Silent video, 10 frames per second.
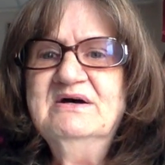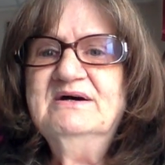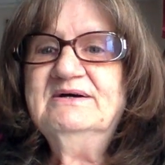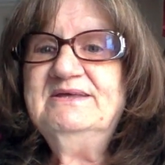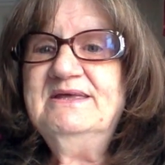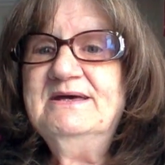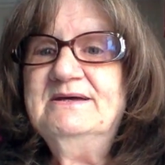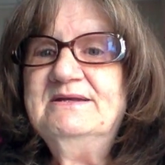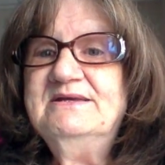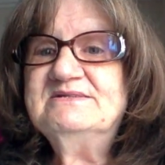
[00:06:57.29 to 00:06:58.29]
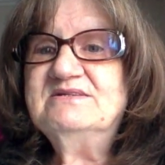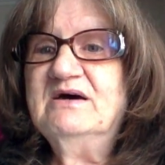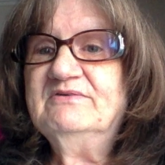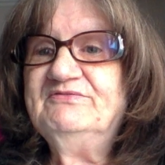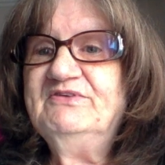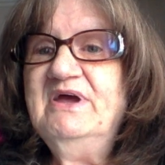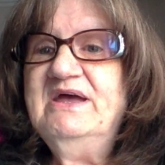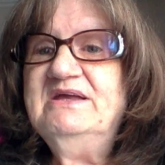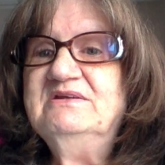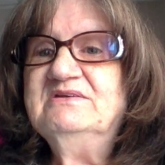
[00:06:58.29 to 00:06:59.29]
Again, he is not
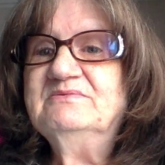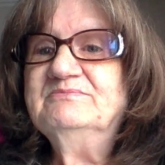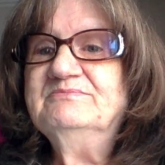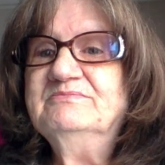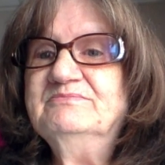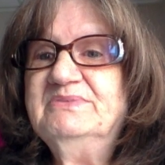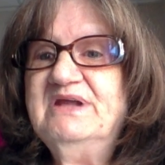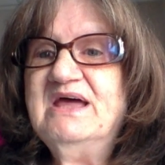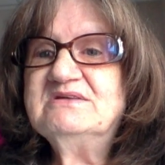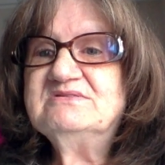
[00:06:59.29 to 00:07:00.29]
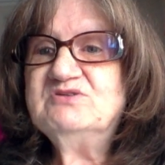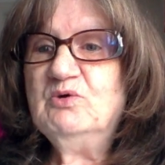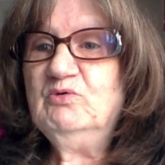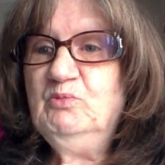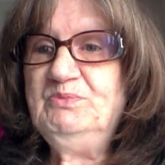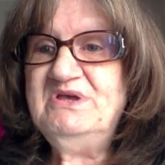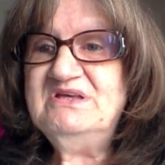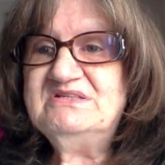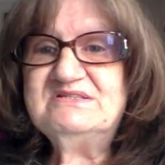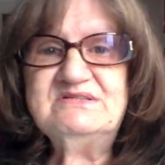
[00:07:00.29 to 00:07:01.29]
afraid, but has total
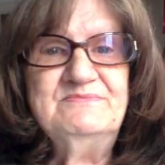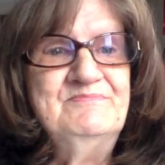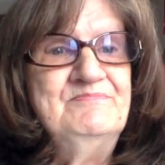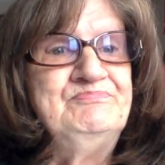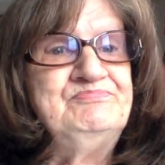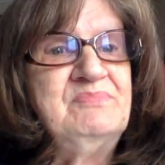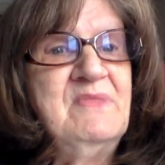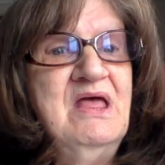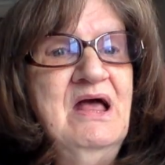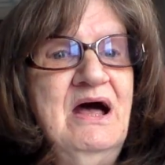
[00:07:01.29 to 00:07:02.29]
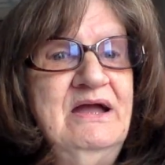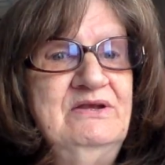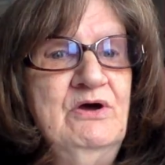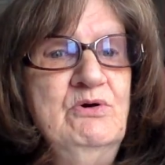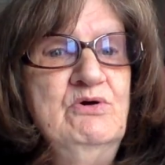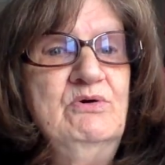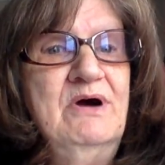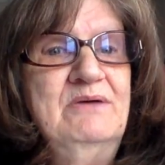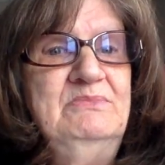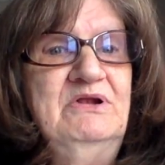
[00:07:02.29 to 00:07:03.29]
peace. I know who
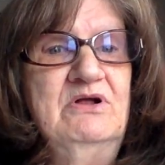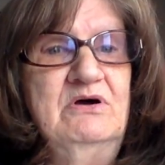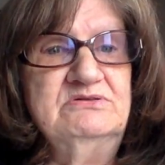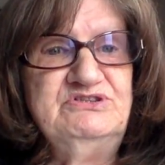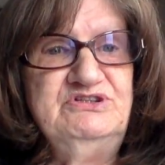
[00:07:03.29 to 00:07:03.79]
I belong